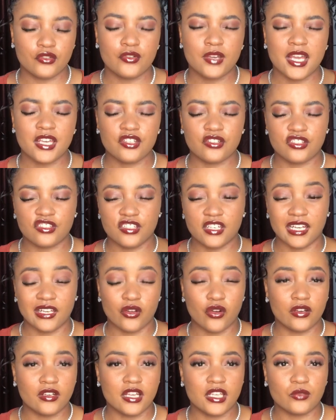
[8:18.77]
You guys should share an
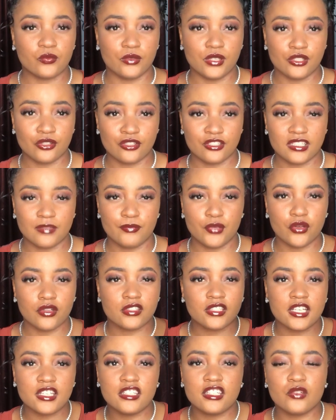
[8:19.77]
honest relationship. Be
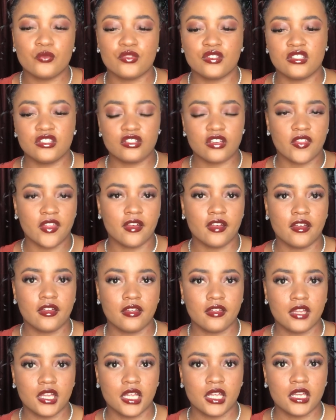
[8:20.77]
authentic with each other.
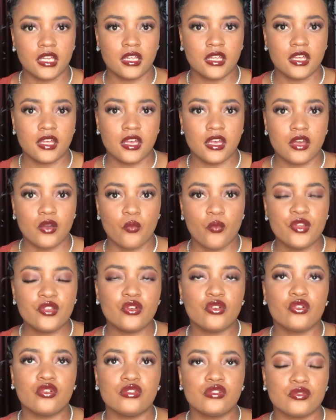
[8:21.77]
When you're
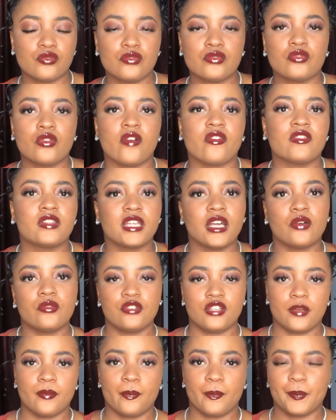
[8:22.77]
going through stuff, tell
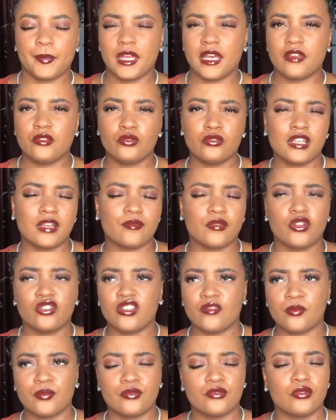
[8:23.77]
them. I know that a lot
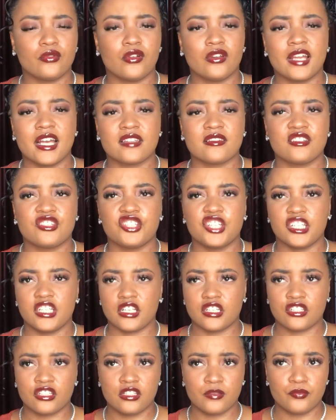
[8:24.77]
of people don't like to share
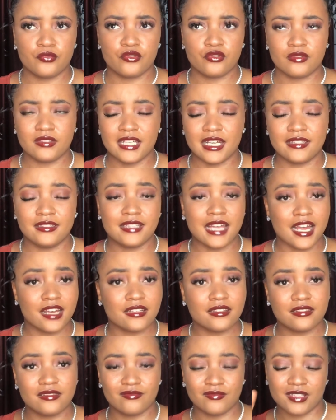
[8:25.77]
their dark
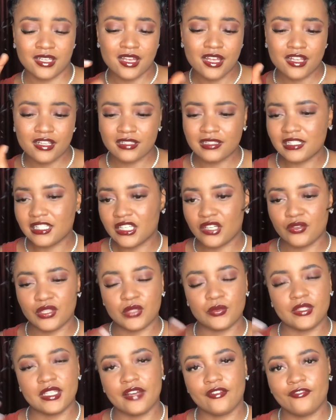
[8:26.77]
secrets
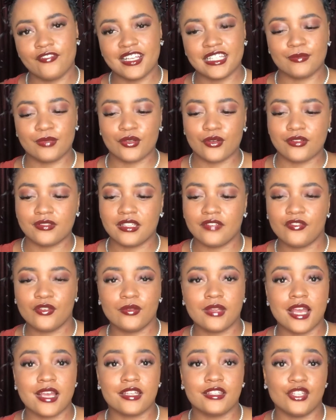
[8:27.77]
with their friends because they feel
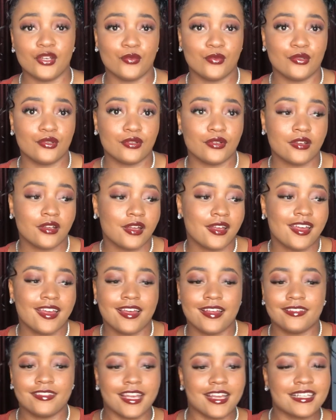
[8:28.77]
like they would
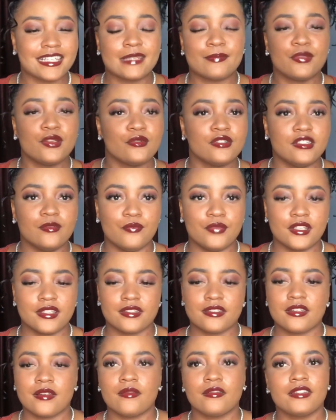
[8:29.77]
like spill the beans.
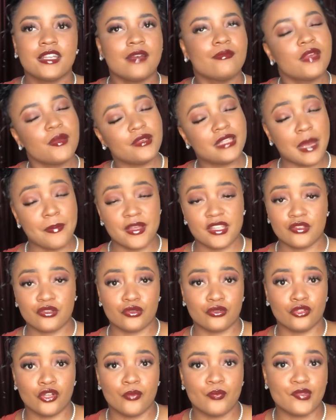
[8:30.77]
Then maybe that person
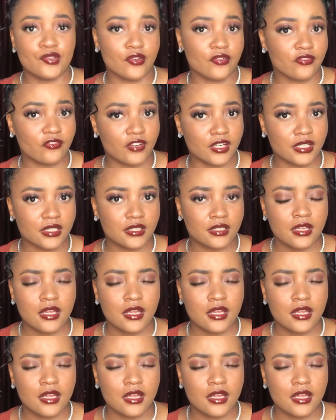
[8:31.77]
should not be your friend.